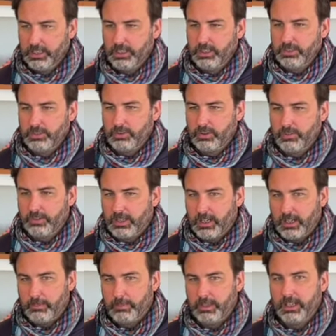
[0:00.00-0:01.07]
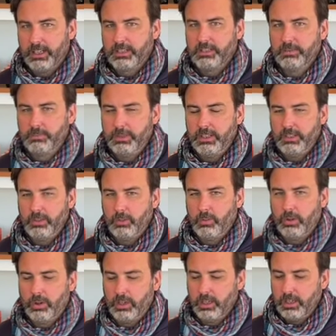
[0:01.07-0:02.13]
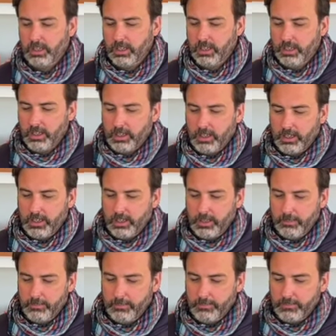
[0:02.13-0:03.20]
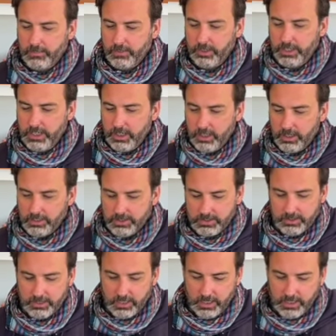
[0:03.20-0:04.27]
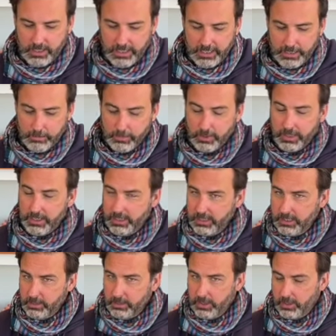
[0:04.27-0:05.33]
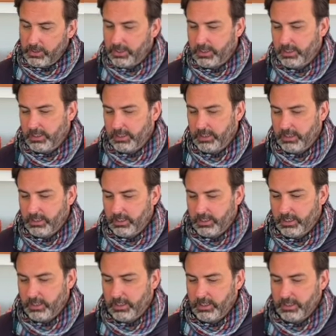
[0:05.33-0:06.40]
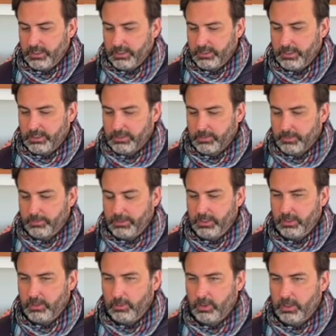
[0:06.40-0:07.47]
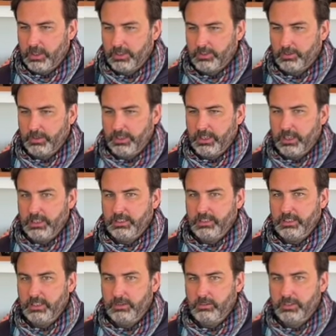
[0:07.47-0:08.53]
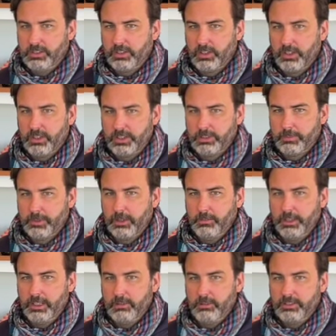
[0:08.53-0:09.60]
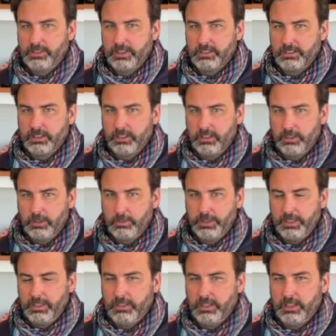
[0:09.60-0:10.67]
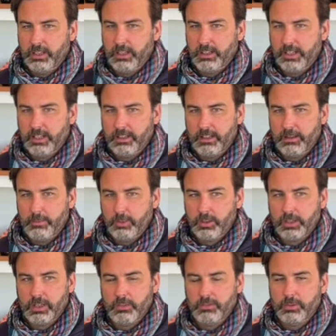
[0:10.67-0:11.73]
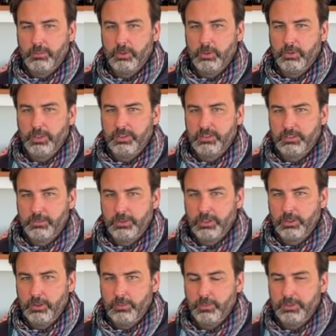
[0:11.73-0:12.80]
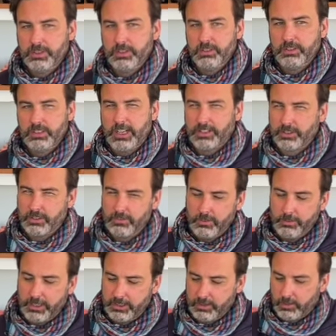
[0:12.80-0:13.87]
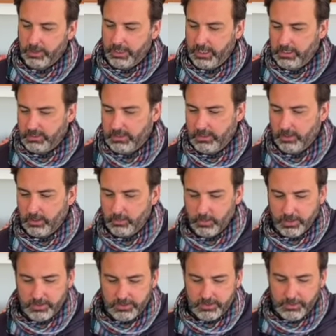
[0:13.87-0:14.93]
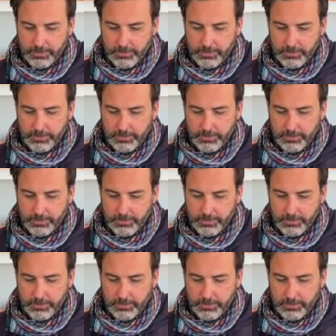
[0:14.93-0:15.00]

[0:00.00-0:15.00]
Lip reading: sort of complex Pinot Noir. For years, I hadn't put any new oak in the Decibel Pinot Noir. In 2019, we started experimenting with just a little bit now that I'm more comfortable with some of the cooperages, actually from about 2018 onwards.